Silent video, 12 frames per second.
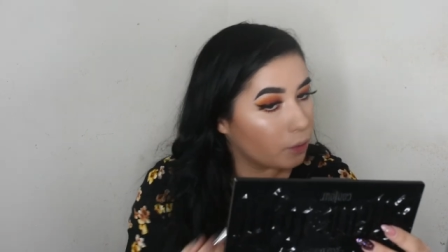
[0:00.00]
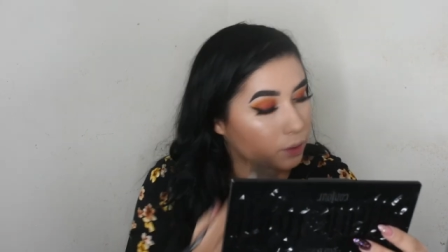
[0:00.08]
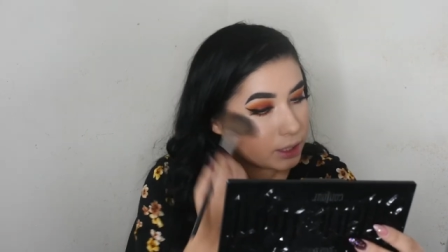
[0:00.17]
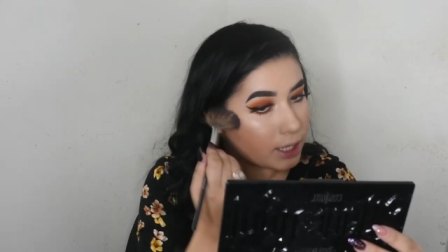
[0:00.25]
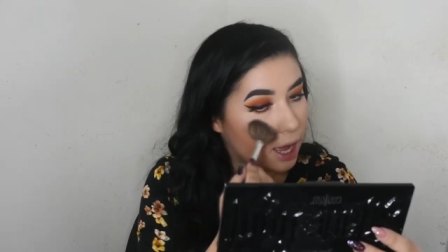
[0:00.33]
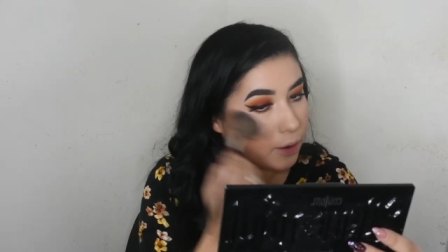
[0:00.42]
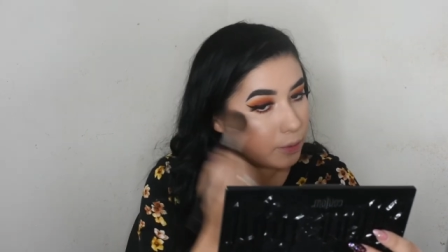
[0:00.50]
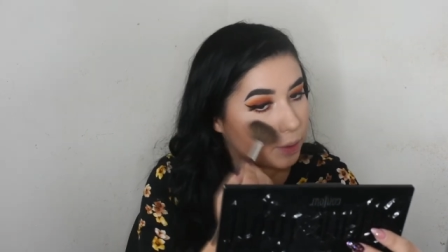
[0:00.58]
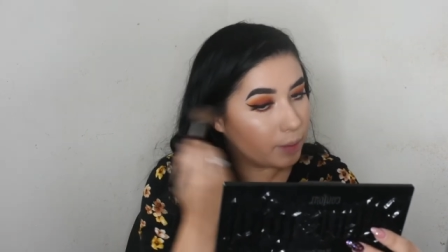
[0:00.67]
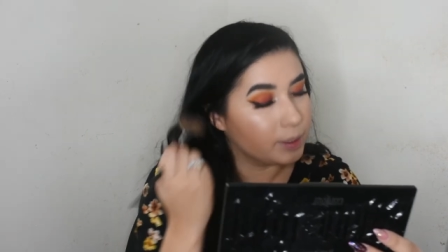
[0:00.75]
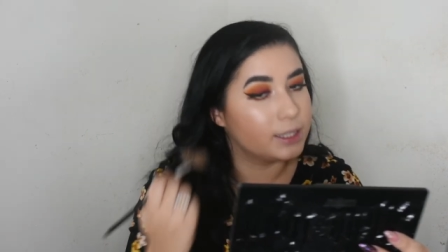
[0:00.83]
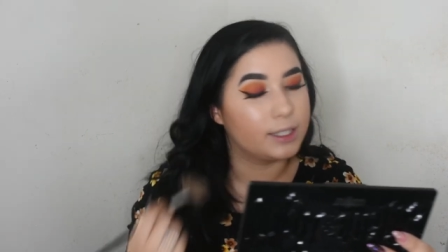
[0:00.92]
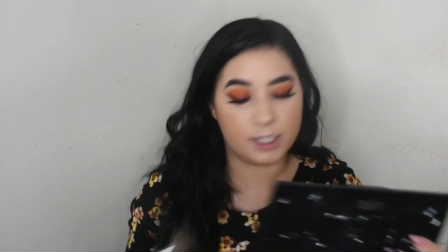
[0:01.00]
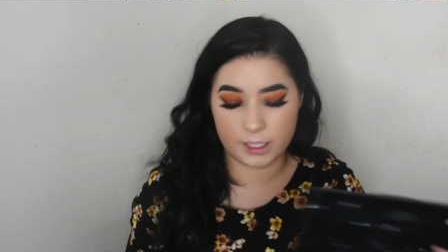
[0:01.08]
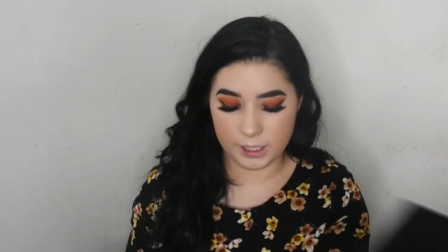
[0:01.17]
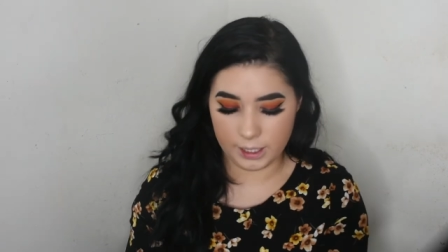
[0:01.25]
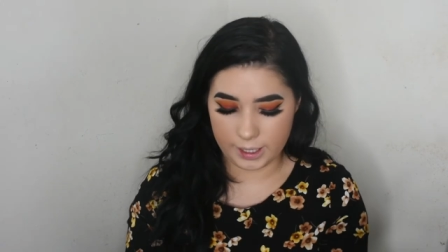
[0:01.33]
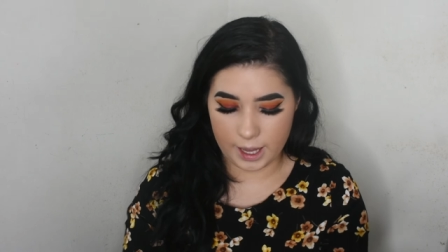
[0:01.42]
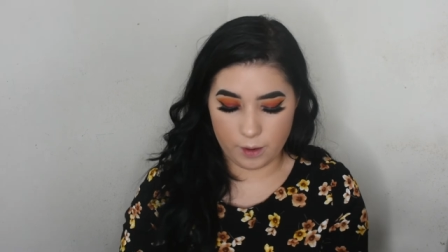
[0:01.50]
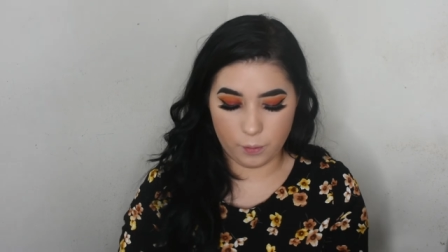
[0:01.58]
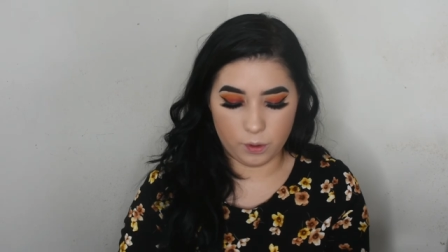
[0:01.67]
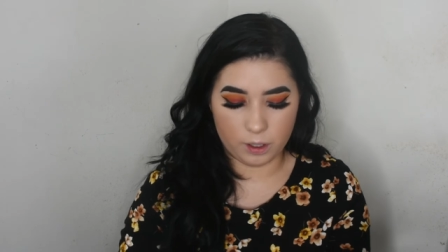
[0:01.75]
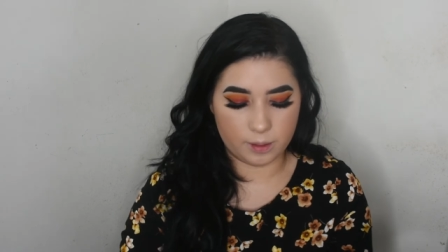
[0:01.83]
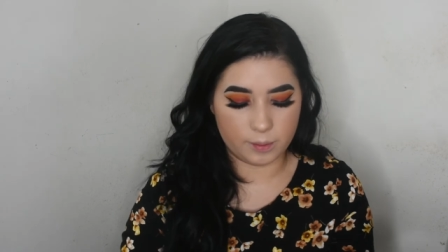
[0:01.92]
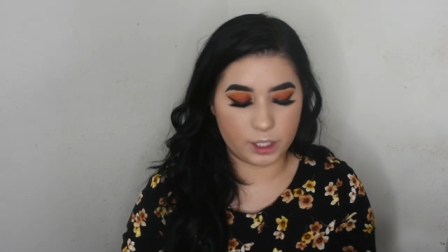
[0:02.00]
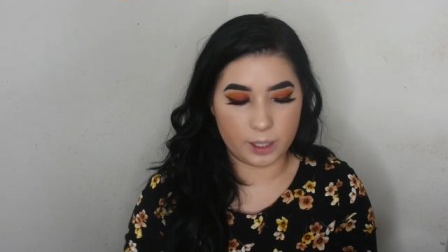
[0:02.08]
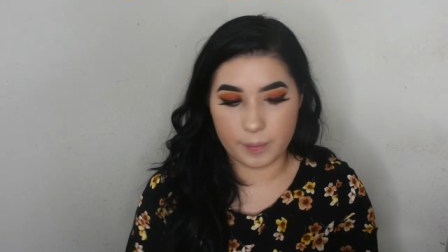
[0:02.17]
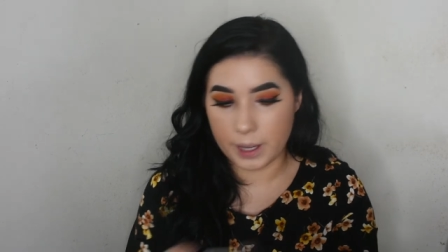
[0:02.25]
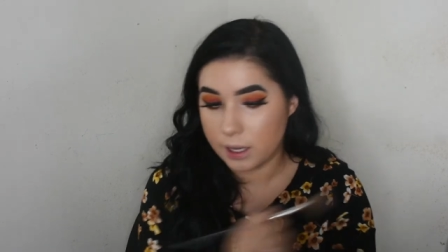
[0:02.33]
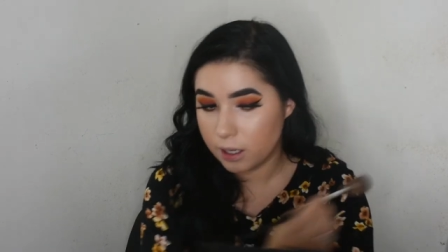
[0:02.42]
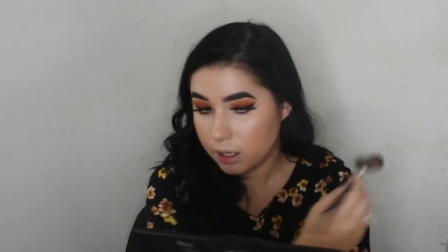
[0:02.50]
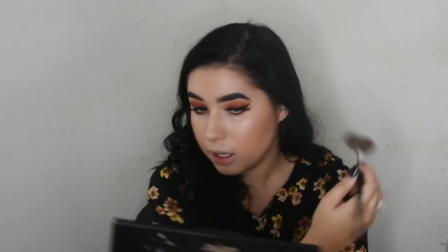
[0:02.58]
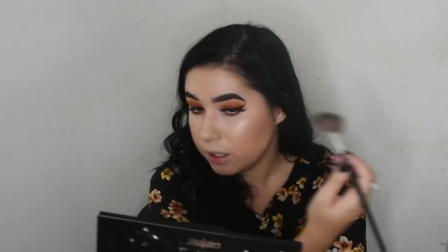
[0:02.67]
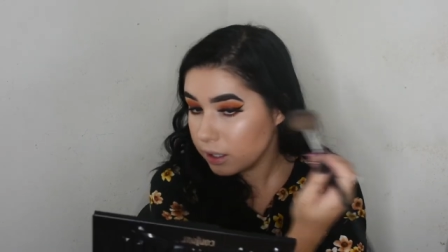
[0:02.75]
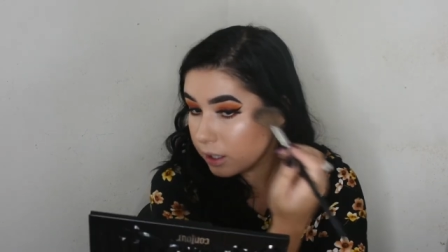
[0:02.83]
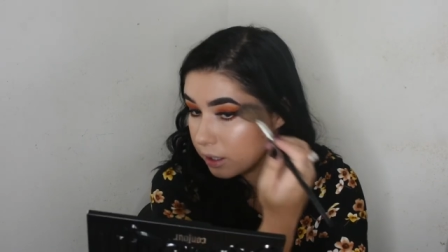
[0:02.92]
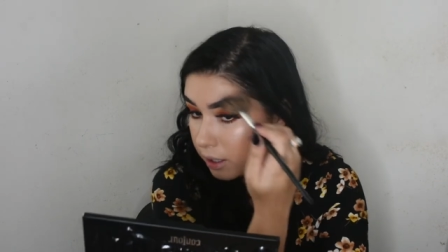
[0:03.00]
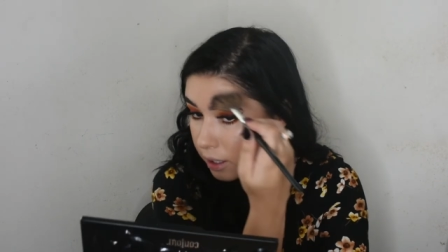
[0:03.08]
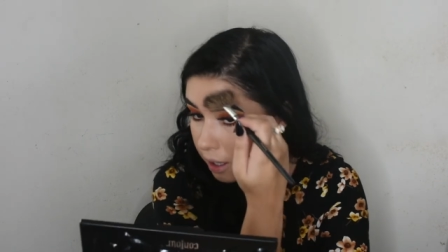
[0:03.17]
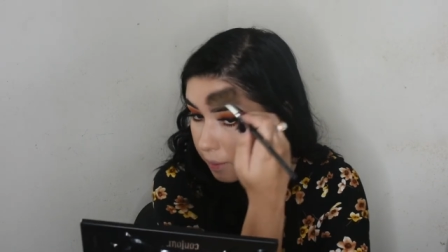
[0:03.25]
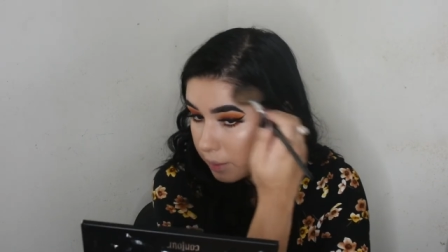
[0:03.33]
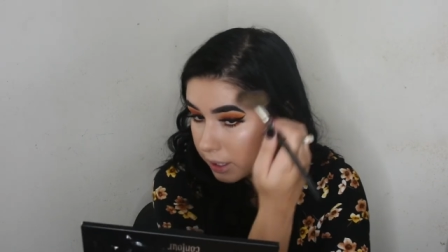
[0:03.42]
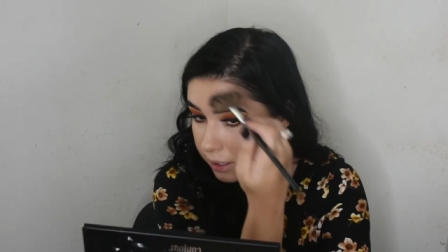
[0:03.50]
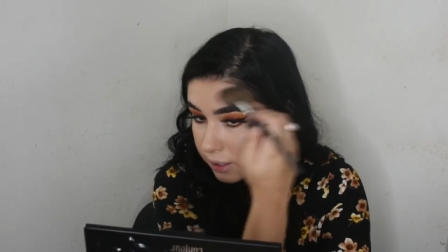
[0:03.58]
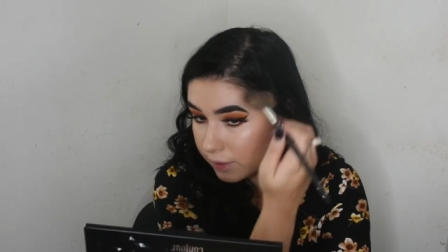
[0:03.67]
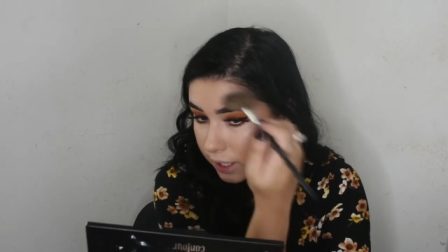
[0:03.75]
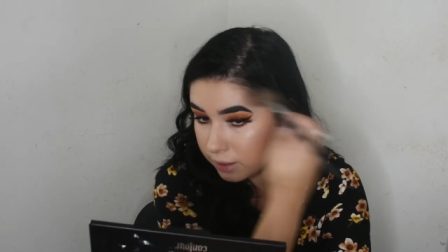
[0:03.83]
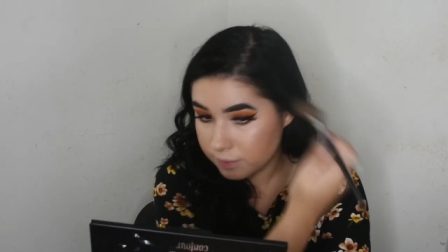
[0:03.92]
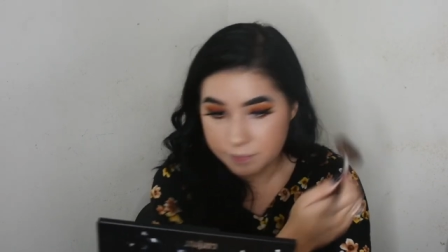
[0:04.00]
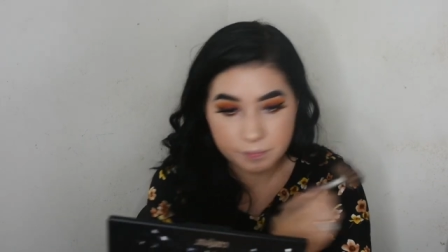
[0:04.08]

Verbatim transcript: whereas I would probably stick to like a warm champagne color, but it's fine.